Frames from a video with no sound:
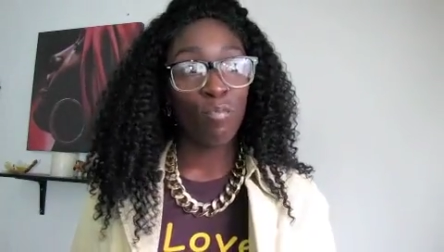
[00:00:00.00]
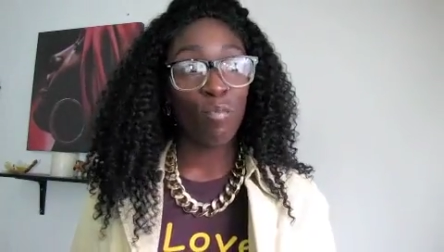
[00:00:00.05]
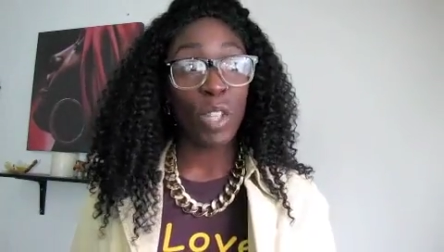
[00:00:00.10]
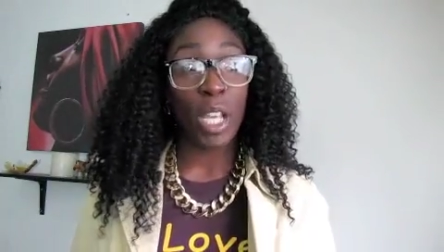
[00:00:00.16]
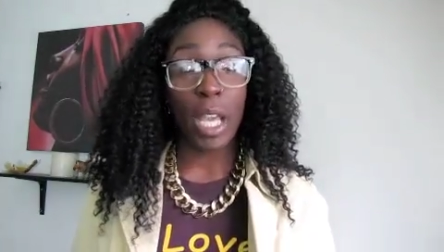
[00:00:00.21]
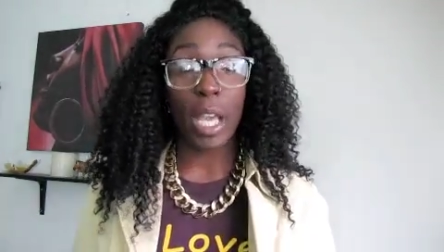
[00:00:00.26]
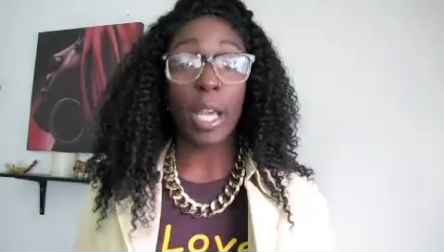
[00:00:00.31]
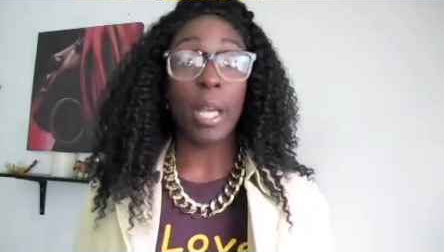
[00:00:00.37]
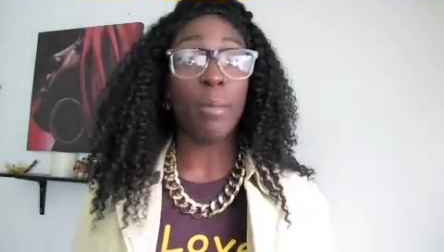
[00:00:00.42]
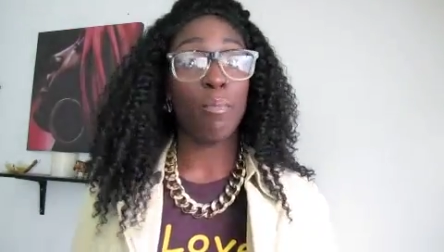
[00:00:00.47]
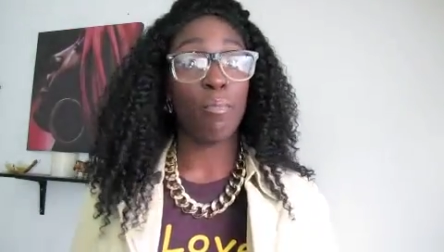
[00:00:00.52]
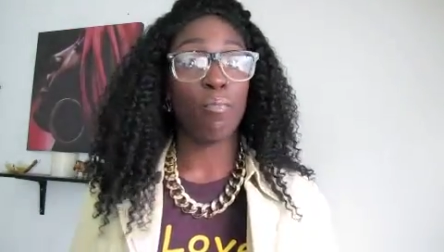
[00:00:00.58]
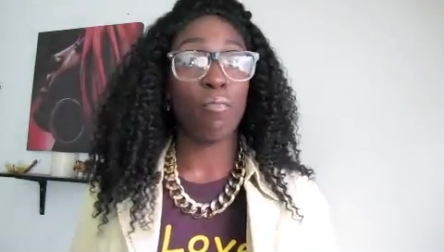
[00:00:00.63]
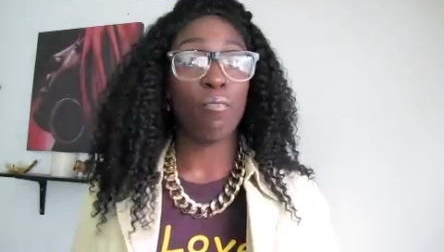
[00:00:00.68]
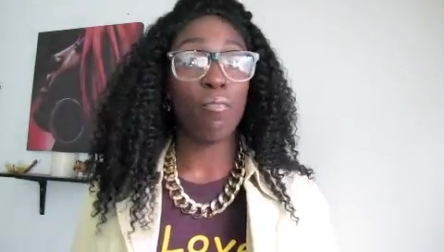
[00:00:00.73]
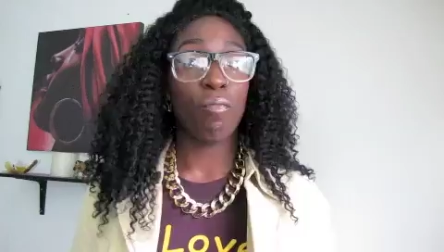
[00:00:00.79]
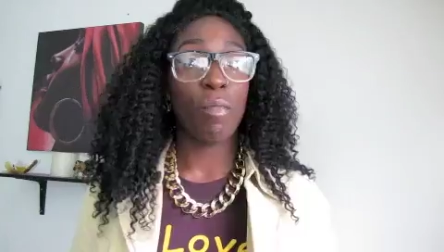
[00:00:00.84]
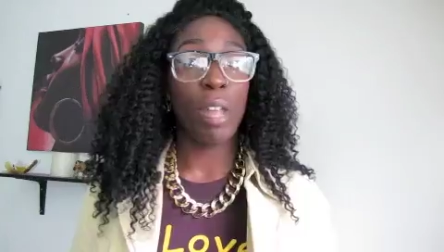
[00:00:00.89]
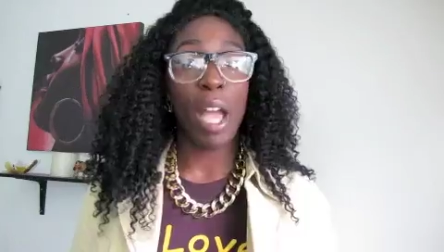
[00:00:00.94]
yeah,
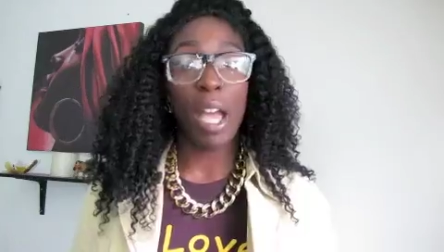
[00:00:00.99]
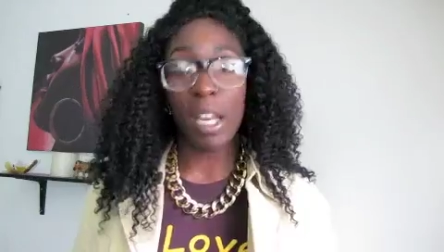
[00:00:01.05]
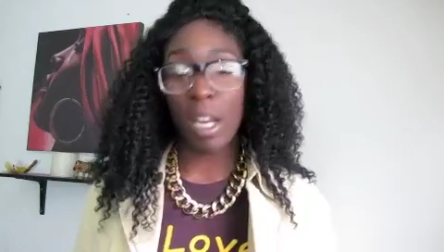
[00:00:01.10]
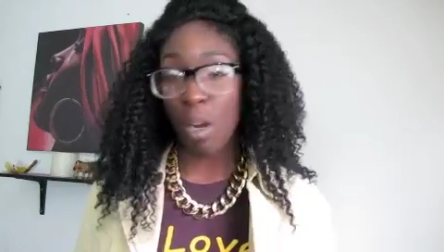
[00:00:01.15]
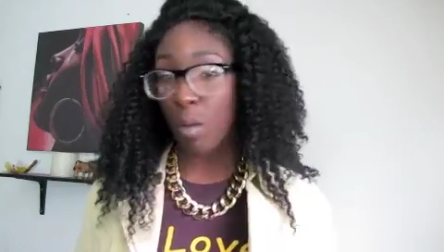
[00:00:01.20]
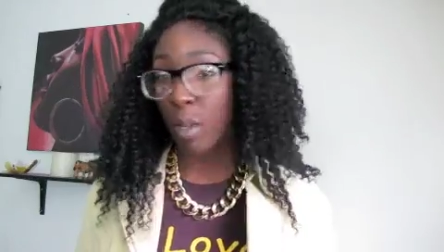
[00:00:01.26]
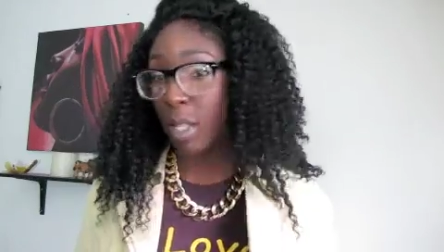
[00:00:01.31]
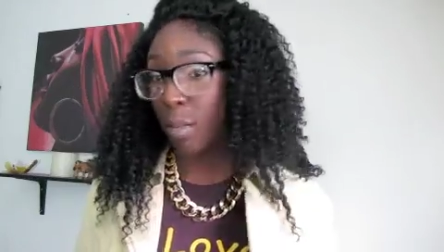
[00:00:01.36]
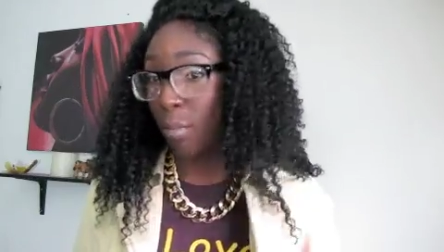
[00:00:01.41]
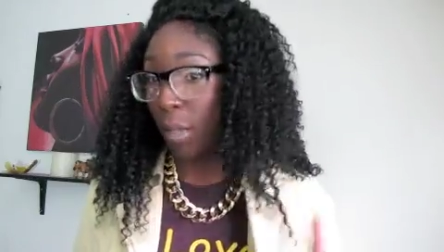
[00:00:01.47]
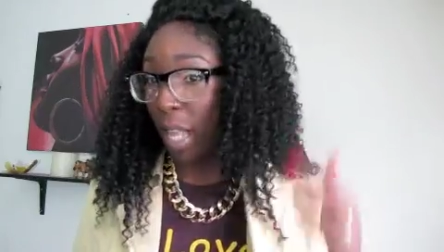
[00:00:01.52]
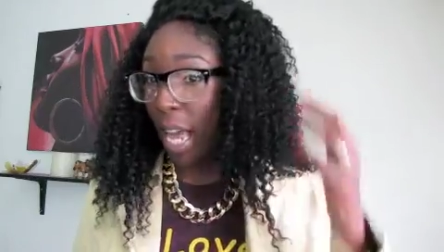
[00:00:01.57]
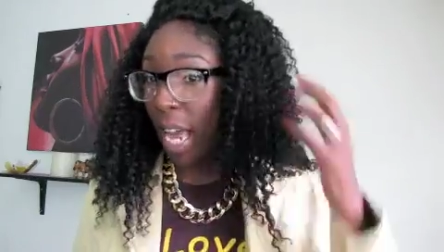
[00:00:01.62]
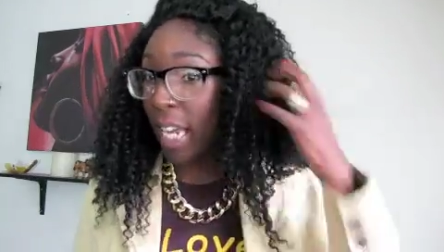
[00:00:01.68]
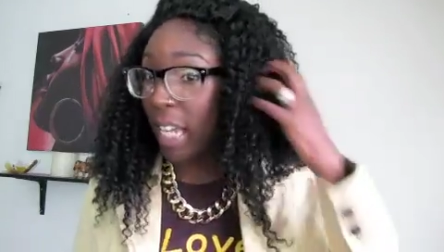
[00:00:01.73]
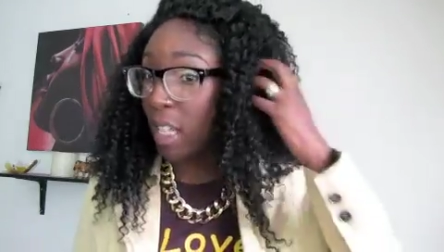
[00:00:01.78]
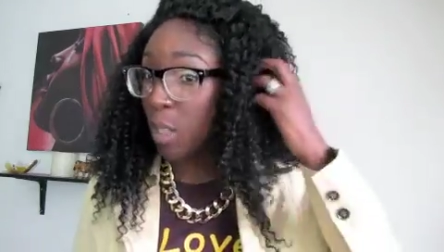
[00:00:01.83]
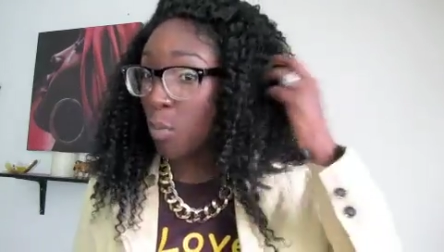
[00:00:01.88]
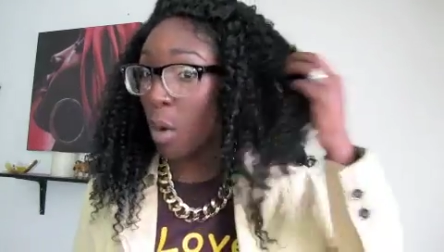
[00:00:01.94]
I know it's
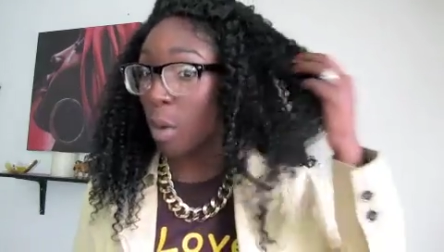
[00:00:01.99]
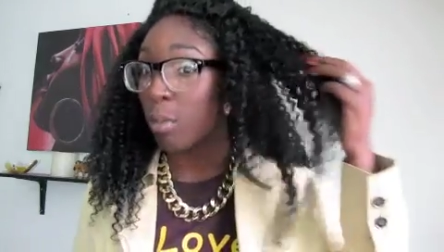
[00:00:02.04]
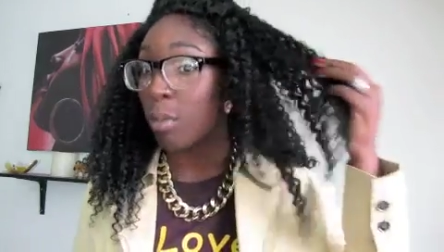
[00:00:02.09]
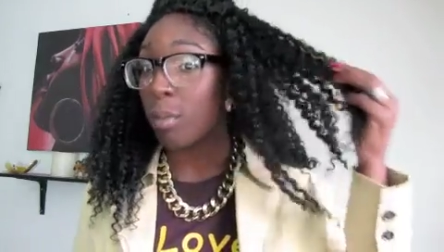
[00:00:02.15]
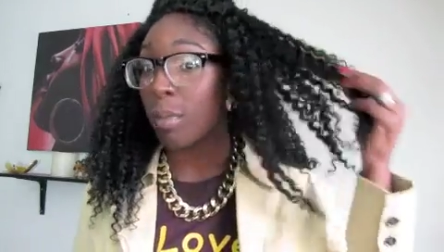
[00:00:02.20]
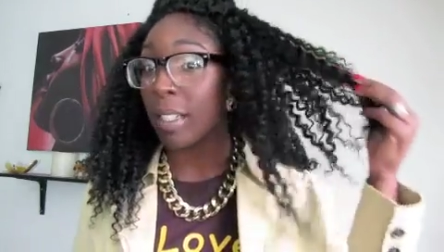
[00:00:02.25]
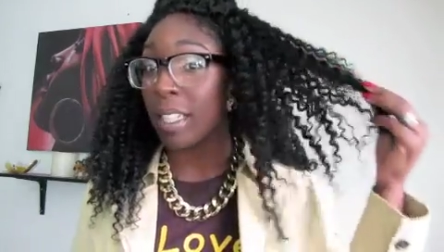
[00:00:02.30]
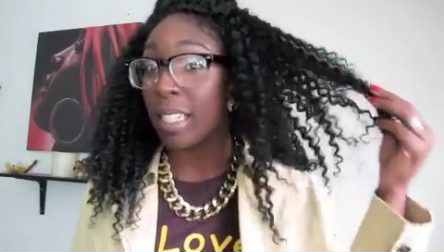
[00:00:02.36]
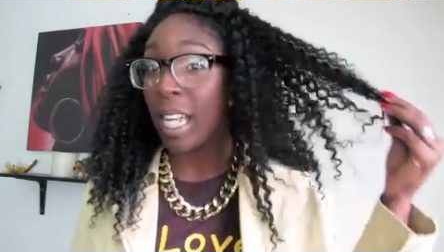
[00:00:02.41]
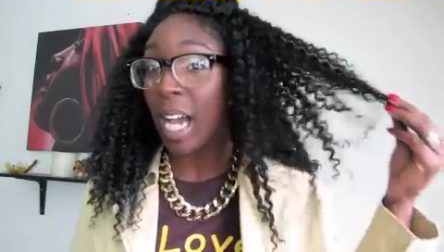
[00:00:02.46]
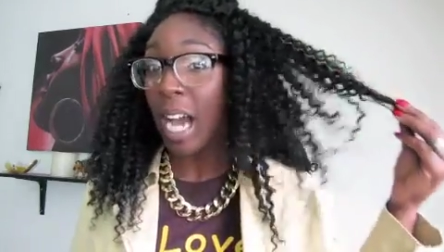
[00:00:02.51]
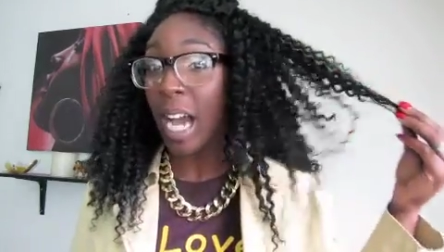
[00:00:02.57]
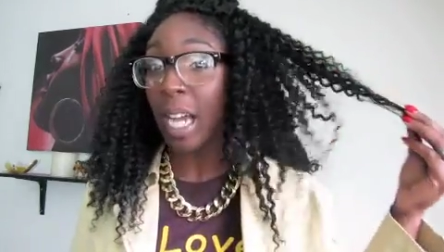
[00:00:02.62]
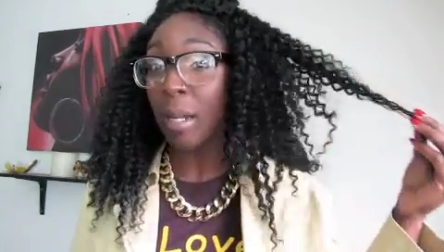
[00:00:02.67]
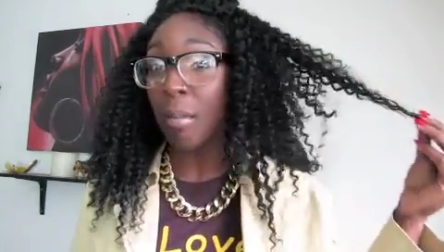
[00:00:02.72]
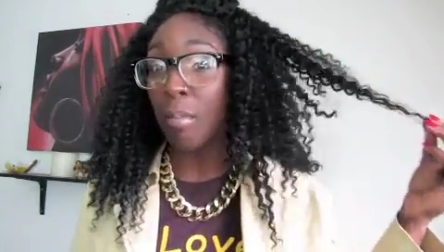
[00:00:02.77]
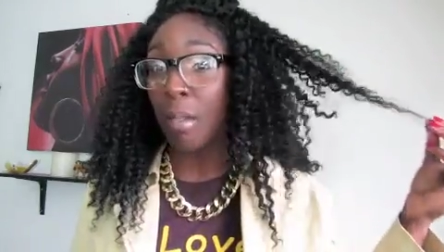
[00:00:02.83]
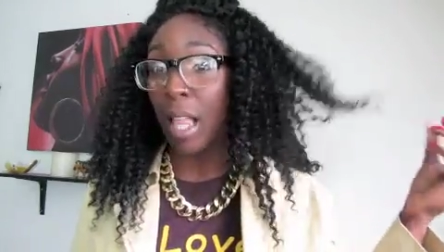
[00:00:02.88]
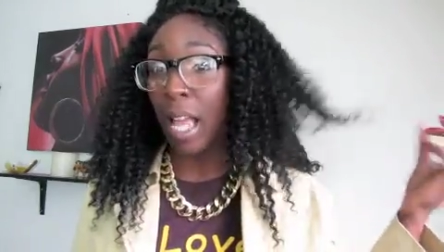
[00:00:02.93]
black, it's probably
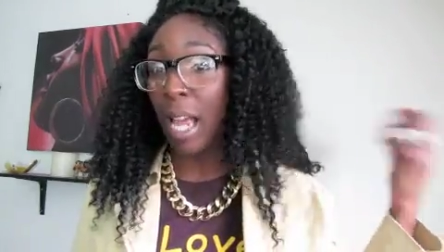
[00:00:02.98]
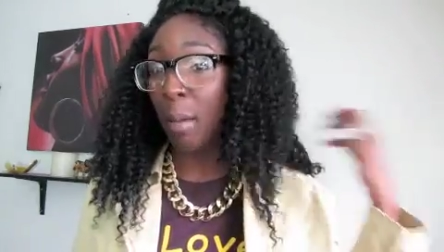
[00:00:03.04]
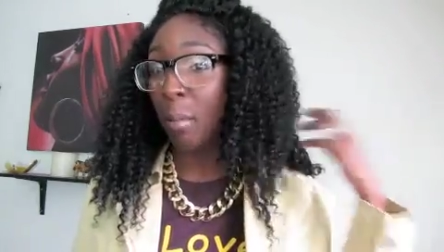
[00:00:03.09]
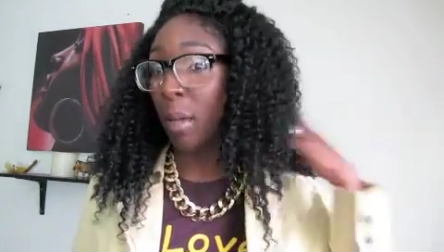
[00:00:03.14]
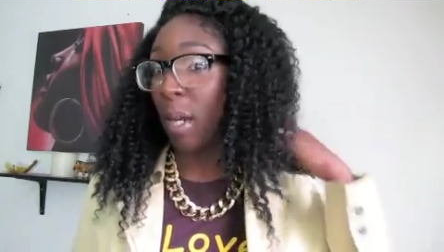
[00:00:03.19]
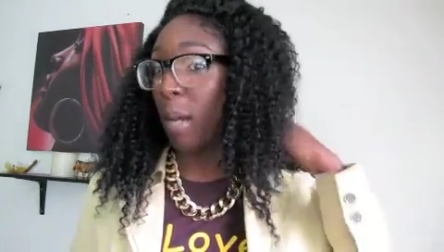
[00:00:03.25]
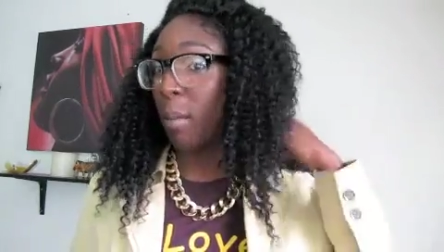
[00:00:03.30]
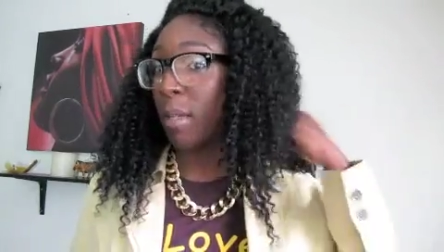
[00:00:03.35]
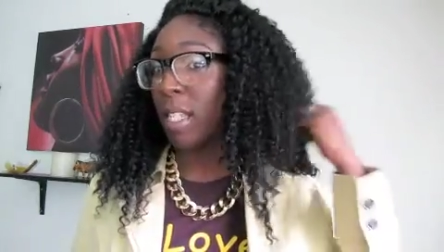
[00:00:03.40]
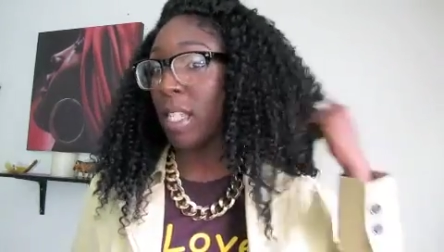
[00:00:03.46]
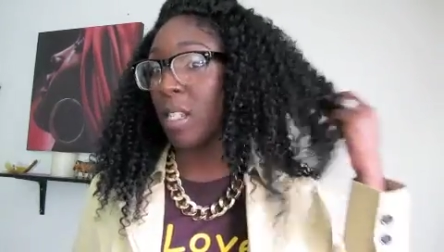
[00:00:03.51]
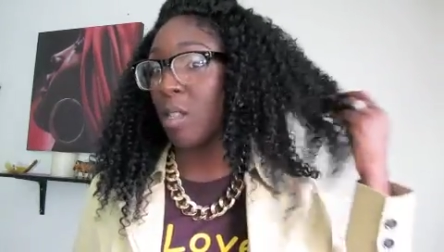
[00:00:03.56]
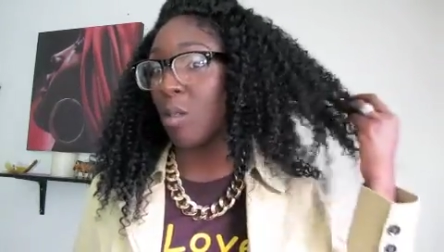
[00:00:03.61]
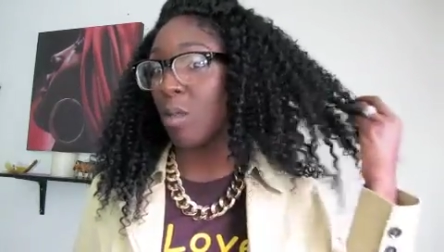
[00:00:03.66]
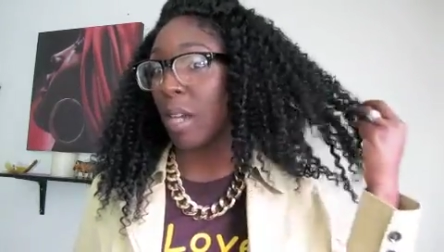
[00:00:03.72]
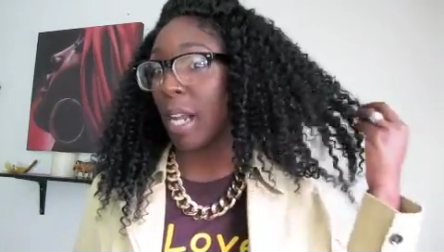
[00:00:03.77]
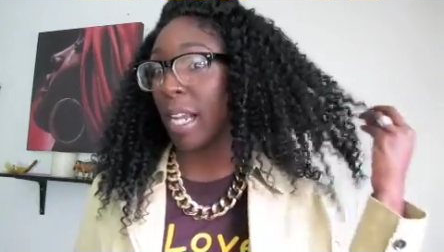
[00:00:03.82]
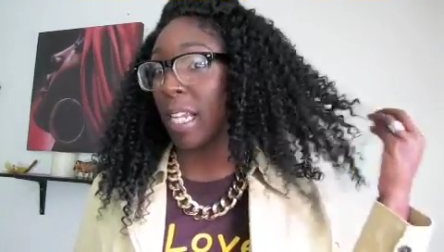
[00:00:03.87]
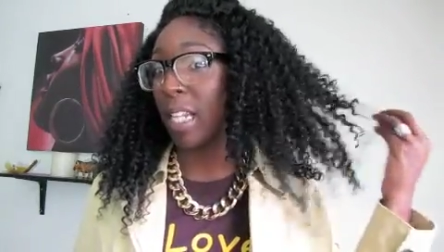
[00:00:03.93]
dyed black, but I'm gonna see
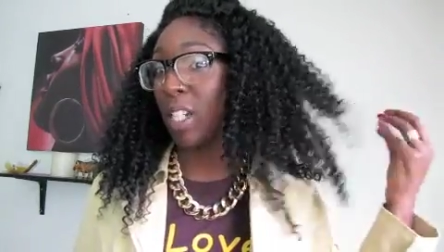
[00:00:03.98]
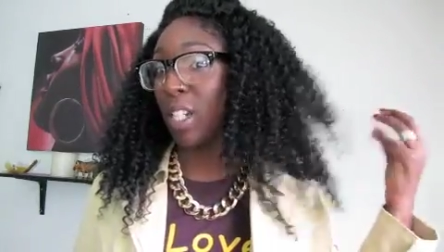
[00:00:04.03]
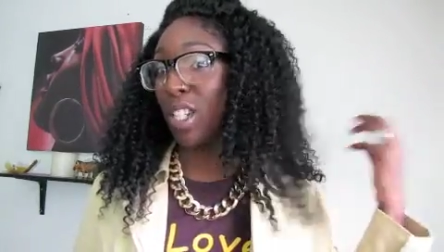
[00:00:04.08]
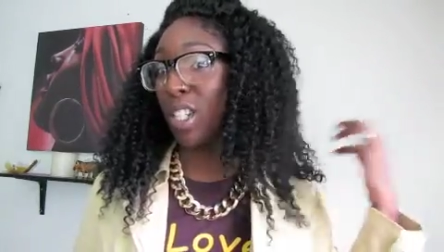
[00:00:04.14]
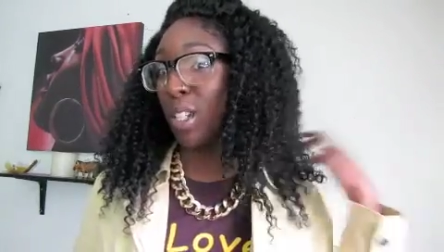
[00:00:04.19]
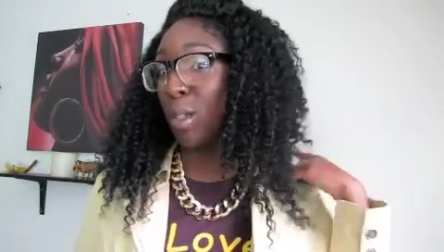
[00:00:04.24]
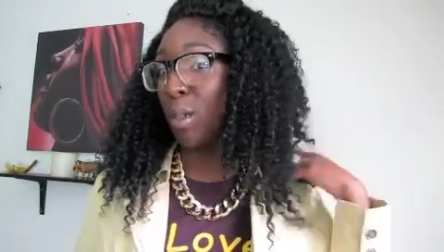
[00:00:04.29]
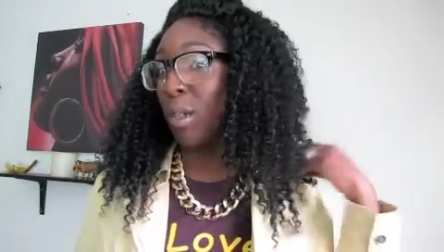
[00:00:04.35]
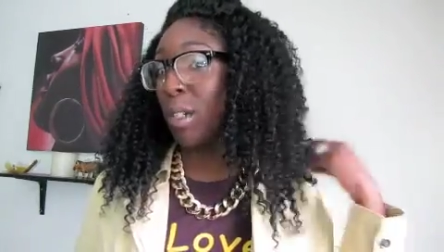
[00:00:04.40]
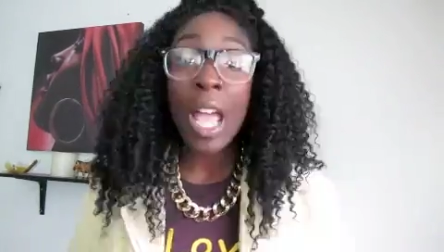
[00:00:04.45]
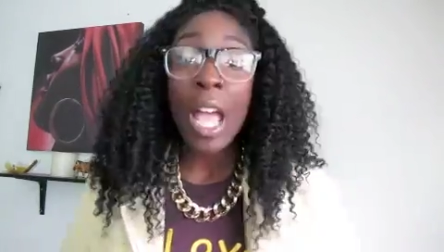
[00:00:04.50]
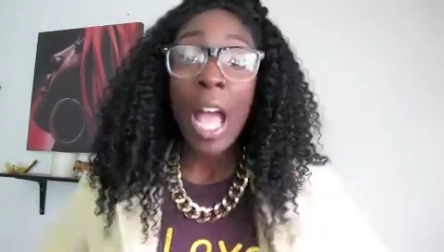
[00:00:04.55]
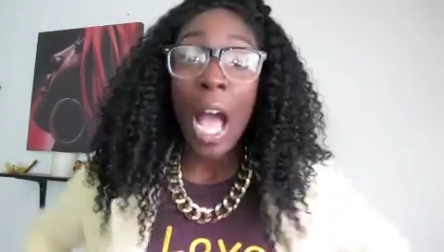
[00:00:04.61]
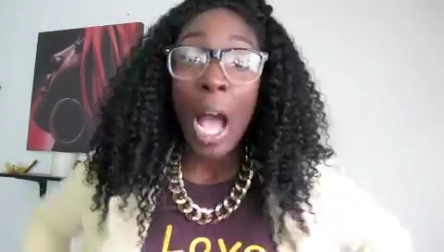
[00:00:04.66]
what I can do.